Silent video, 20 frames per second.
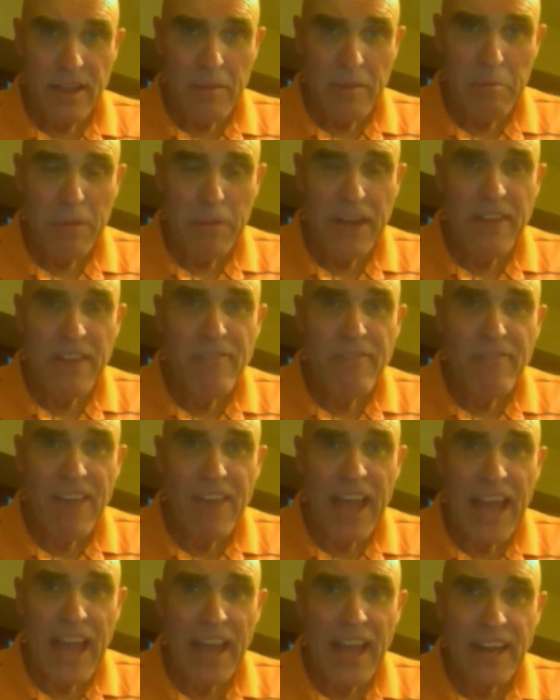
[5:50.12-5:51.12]
But in
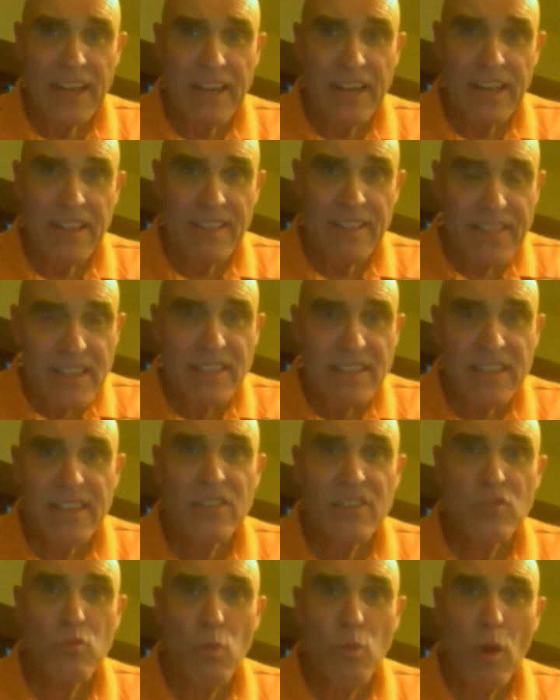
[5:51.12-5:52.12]
fact, this
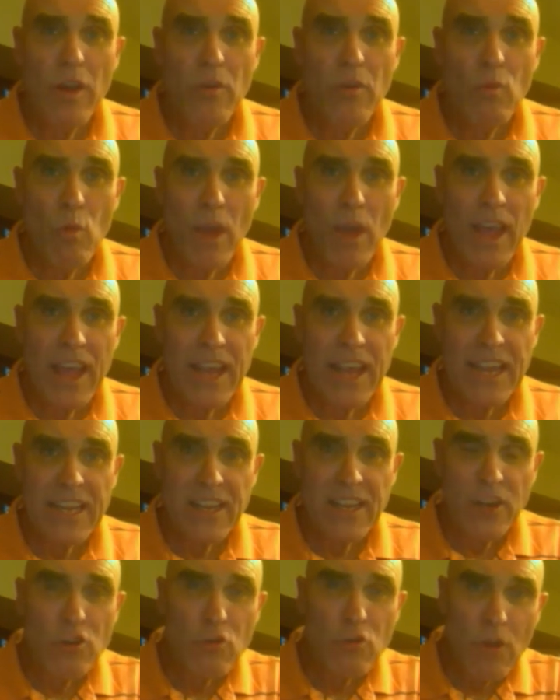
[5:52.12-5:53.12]
is one way
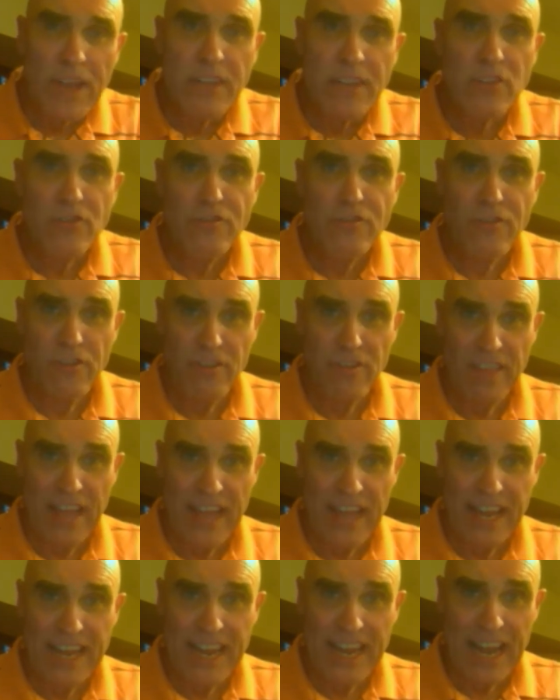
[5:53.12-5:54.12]
to transfer
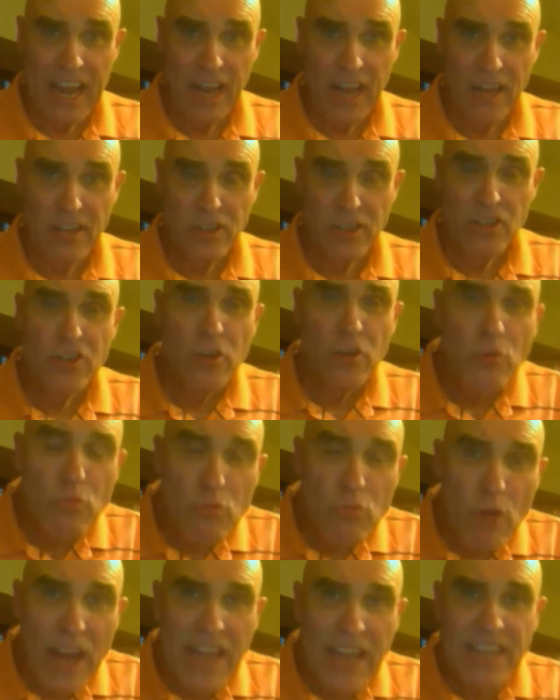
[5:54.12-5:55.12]
that knowledge, to
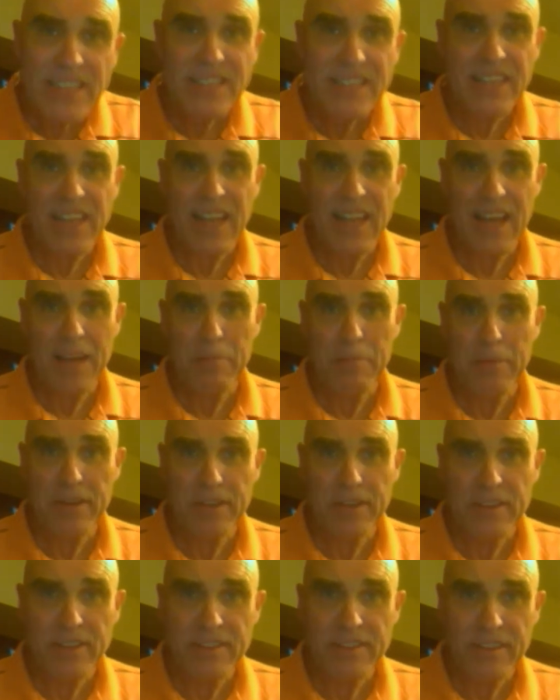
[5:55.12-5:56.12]
raise the
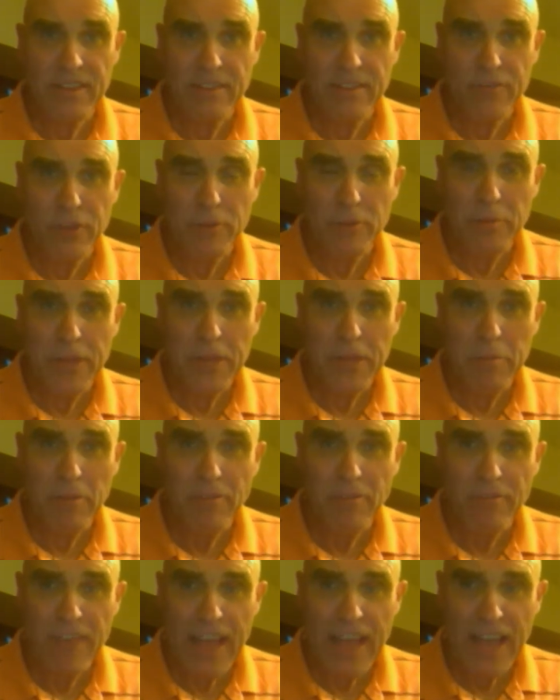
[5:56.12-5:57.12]
competency of your people
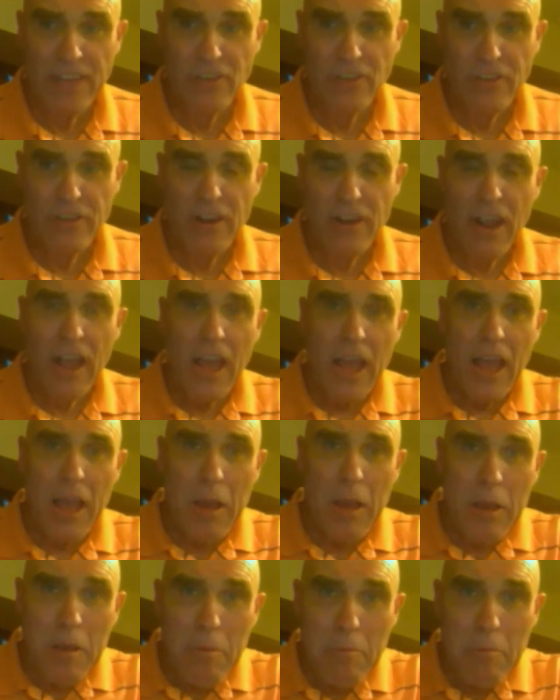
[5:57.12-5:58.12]
faster
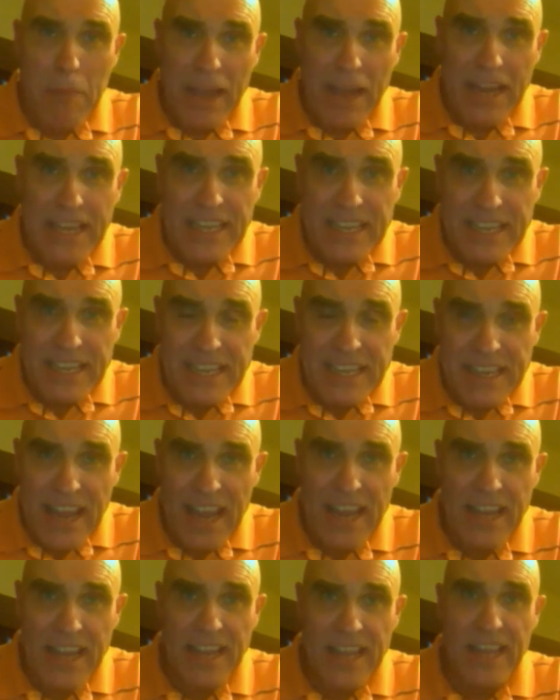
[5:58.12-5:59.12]
by
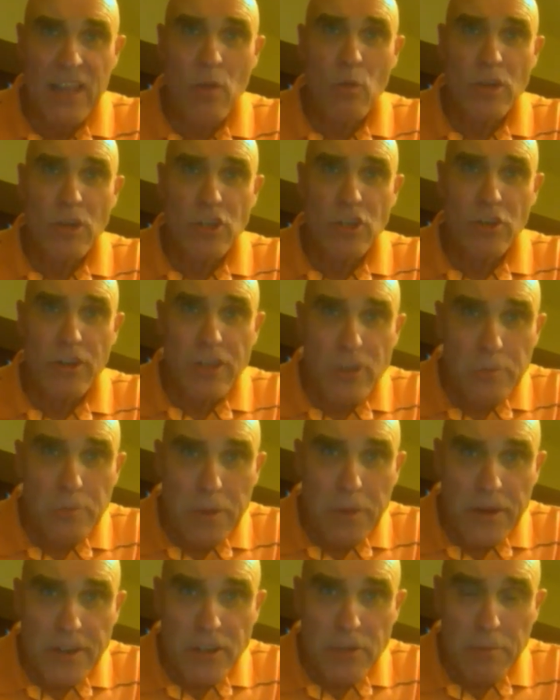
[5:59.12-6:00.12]
taking what your
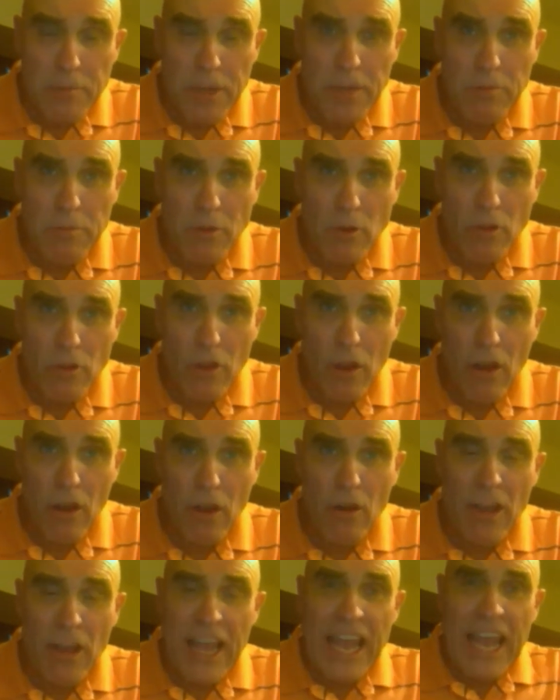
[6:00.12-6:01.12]
experienced people
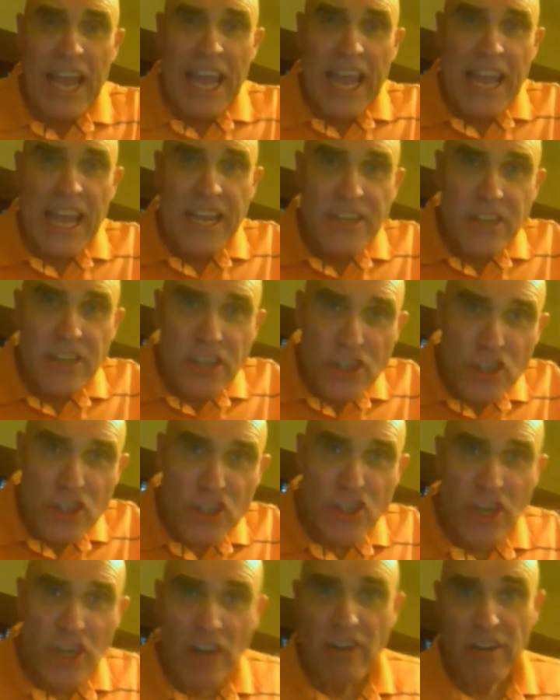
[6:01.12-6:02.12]
know and
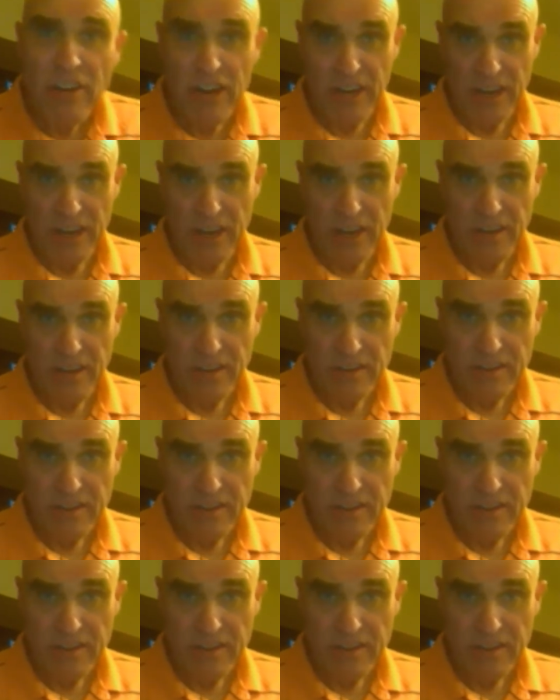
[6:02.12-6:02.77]
sharing it